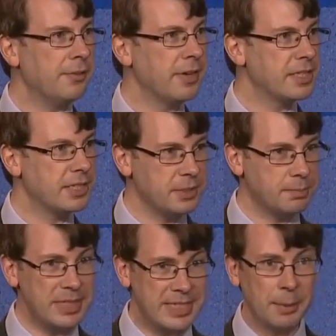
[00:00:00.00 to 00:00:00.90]
investors'
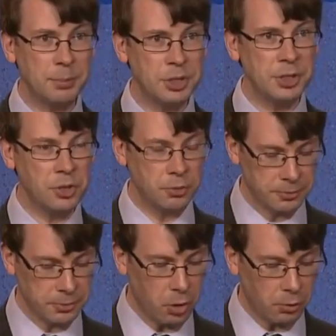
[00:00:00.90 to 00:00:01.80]
perceptions
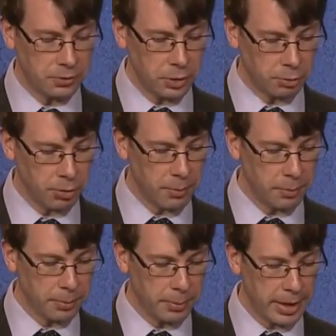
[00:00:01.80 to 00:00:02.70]
of
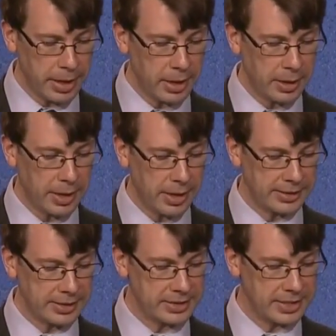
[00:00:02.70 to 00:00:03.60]
Europe
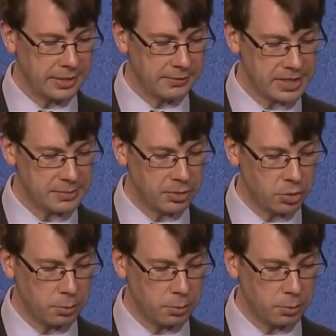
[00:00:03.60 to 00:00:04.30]
and its investment